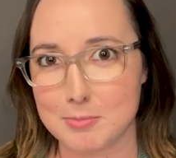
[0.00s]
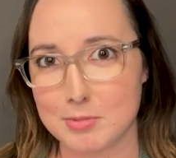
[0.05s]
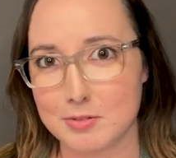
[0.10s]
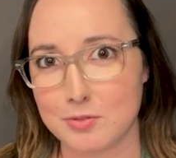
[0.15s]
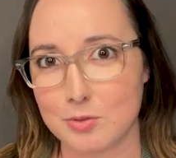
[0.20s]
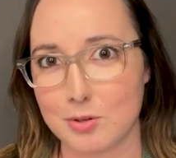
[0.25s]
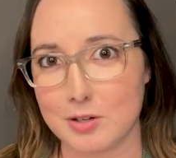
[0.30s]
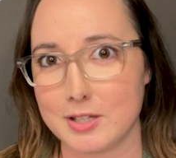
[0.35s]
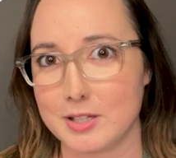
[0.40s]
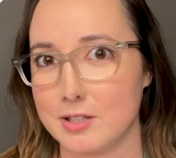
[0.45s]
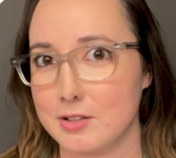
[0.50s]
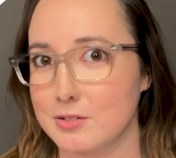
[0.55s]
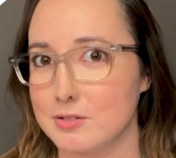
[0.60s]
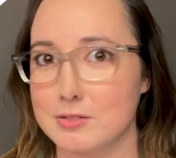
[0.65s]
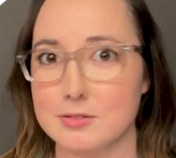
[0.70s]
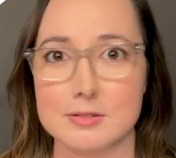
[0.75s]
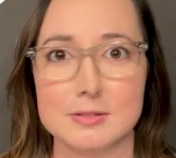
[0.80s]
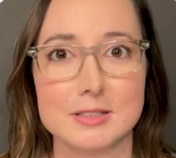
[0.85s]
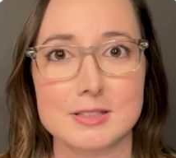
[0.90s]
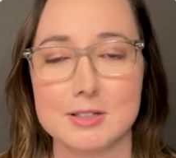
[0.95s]
before
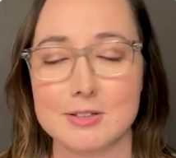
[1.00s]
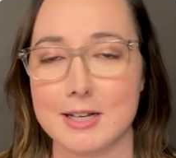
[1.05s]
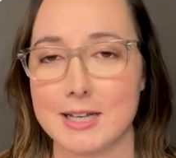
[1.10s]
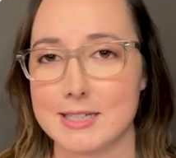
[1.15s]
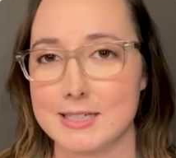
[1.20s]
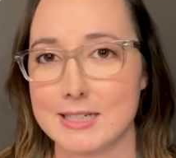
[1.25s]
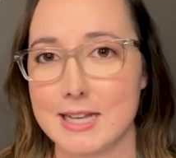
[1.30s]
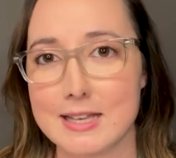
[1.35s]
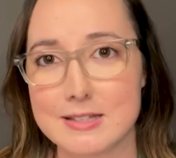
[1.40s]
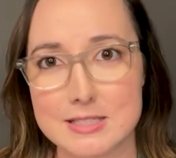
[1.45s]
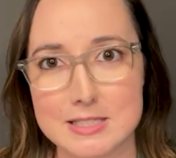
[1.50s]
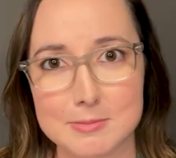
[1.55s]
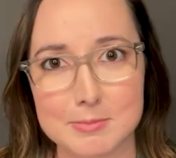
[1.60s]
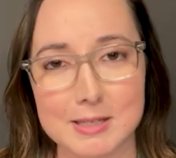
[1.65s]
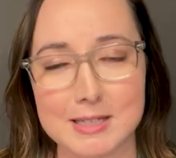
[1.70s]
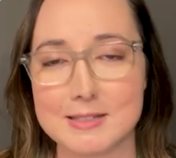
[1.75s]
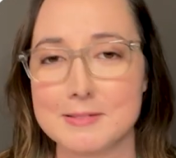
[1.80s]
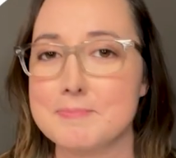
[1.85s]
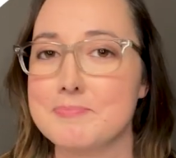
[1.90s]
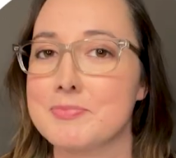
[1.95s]
you create an
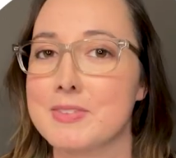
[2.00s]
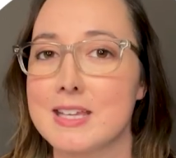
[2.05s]
estimate,